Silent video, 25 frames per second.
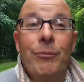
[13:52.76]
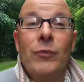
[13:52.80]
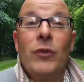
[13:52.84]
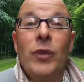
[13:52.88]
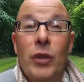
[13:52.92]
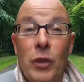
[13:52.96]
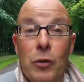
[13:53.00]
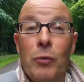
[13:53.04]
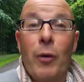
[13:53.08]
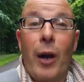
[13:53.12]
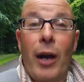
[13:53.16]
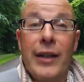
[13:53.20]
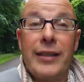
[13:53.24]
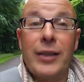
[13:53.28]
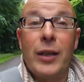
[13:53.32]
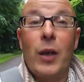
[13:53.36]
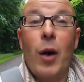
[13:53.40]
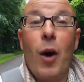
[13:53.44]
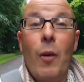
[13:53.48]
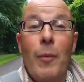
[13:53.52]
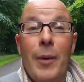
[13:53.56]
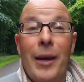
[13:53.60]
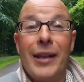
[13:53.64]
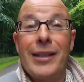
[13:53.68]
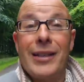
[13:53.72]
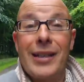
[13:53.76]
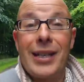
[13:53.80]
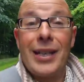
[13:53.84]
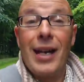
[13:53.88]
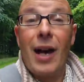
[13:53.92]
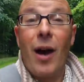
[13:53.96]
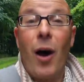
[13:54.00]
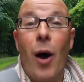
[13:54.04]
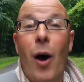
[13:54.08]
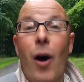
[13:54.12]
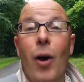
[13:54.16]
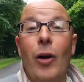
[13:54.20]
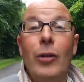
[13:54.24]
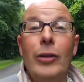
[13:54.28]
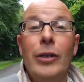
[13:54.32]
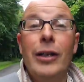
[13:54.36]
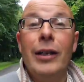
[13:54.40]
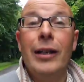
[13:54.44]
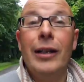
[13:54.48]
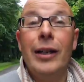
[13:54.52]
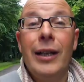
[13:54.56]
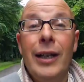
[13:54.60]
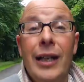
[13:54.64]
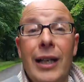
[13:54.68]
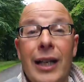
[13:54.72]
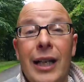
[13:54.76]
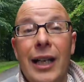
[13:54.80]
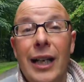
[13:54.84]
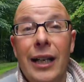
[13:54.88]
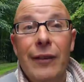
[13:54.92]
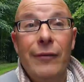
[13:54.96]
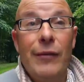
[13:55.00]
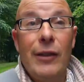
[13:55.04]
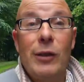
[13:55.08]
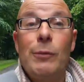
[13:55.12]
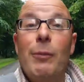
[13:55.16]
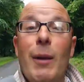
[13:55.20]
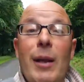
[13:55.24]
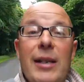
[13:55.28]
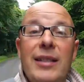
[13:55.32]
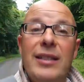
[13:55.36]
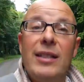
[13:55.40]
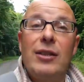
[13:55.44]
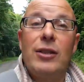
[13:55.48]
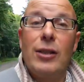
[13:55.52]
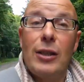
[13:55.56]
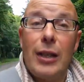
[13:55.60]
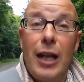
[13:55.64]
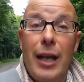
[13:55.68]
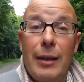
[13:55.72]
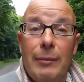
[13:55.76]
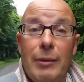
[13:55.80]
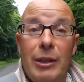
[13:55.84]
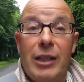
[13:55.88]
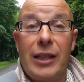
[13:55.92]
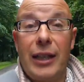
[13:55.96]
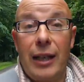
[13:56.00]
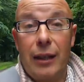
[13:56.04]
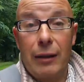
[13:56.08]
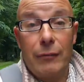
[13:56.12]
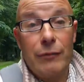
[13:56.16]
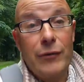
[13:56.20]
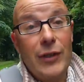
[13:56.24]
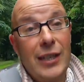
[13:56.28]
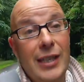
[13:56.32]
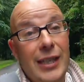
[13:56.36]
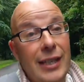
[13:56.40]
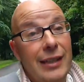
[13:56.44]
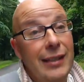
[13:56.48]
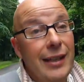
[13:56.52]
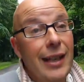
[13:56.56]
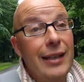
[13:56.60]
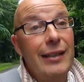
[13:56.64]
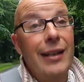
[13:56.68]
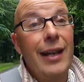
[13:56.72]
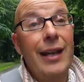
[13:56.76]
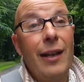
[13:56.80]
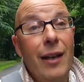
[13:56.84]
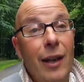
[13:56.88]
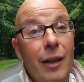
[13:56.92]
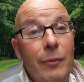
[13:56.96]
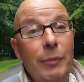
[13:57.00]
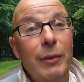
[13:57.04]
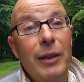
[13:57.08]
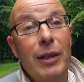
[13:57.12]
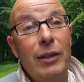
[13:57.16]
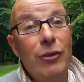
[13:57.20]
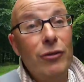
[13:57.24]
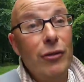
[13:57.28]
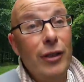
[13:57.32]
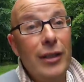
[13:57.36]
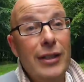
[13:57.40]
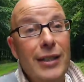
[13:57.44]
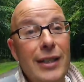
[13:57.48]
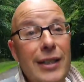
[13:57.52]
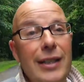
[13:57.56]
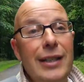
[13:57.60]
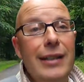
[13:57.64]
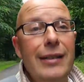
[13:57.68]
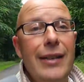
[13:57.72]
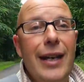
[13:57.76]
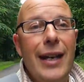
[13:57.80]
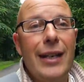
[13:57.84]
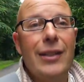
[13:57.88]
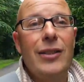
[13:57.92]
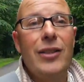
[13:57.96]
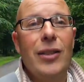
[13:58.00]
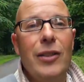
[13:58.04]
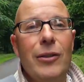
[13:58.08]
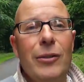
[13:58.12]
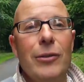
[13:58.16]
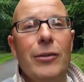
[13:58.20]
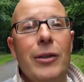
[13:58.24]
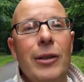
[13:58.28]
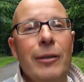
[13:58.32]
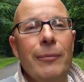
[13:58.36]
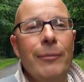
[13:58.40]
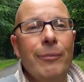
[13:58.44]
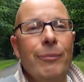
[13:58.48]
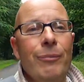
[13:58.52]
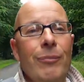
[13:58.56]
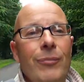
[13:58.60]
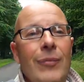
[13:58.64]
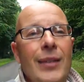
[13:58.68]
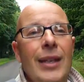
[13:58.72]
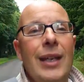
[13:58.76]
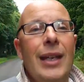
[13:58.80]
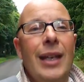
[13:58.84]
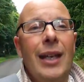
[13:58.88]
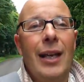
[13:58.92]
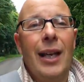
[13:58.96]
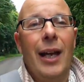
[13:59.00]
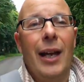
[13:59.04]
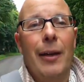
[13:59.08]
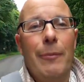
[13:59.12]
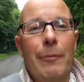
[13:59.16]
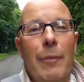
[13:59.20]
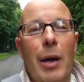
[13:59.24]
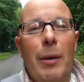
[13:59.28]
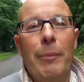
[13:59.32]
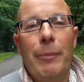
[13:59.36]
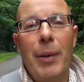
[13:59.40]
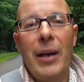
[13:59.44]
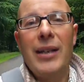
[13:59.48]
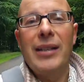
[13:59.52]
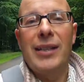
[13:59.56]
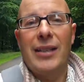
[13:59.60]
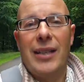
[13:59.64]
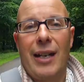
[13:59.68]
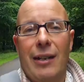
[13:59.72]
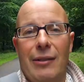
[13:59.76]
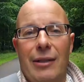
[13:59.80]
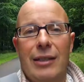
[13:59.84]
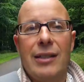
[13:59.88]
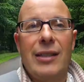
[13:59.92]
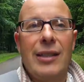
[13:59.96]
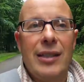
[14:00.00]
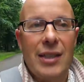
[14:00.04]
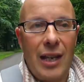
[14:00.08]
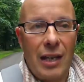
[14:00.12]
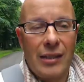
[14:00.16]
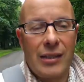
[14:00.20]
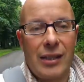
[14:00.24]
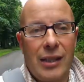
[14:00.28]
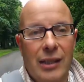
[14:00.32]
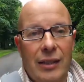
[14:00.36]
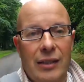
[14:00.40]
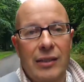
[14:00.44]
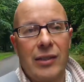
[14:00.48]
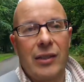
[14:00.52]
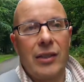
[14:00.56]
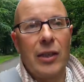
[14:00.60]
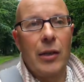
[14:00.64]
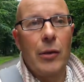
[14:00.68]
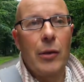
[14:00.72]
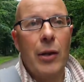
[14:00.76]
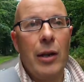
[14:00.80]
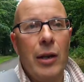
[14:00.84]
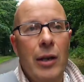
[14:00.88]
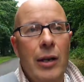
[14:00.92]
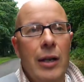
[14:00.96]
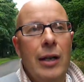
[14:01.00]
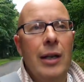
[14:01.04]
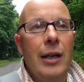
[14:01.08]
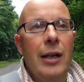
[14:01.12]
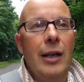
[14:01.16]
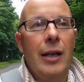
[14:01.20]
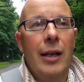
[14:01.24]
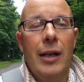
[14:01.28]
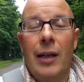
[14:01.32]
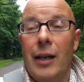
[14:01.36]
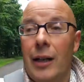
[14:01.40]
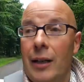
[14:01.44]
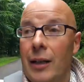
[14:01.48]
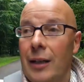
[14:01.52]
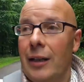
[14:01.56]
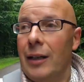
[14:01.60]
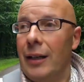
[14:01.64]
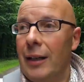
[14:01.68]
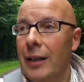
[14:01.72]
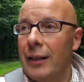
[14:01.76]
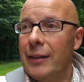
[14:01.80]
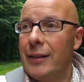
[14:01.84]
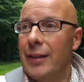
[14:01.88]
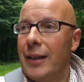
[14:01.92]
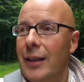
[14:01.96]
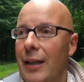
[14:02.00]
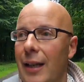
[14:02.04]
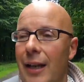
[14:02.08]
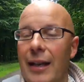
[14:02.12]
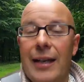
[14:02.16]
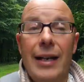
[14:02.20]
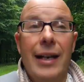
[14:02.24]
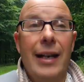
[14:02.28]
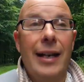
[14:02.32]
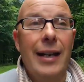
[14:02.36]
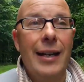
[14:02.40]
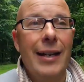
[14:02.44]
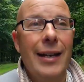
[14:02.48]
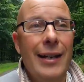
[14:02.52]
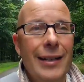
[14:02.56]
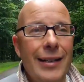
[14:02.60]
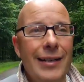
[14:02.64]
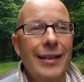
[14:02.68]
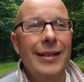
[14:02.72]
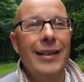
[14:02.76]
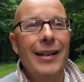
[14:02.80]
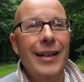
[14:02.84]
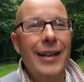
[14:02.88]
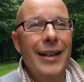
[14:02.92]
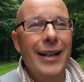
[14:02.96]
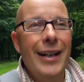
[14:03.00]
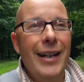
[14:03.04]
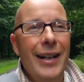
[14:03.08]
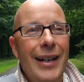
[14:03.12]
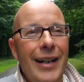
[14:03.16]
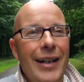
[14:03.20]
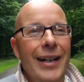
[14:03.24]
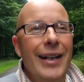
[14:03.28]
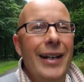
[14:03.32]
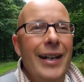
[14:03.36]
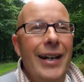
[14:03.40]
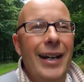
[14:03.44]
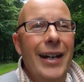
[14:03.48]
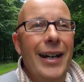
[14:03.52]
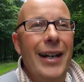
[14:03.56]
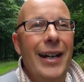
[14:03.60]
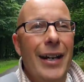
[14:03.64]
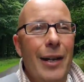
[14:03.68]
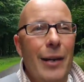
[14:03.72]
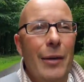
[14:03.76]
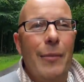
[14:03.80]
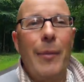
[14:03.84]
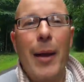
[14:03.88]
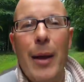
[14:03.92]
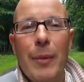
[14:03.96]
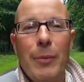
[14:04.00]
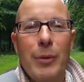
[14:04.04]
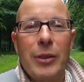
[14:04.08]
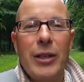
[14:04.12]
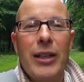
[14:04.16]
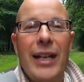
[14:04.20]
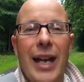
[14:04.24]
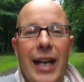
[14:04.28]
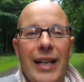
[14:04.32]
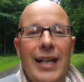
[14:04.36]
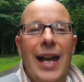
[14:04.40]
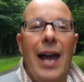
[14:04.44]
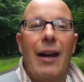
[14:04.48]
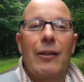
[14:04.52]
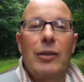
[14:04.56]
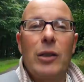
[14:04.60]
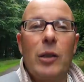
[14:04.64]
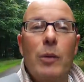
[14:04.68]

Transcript: do write a comment on if there's places you'd like me to go and visit, then I'd be interested in that too. I'm based down in Sussex, so until I uh, am able to get out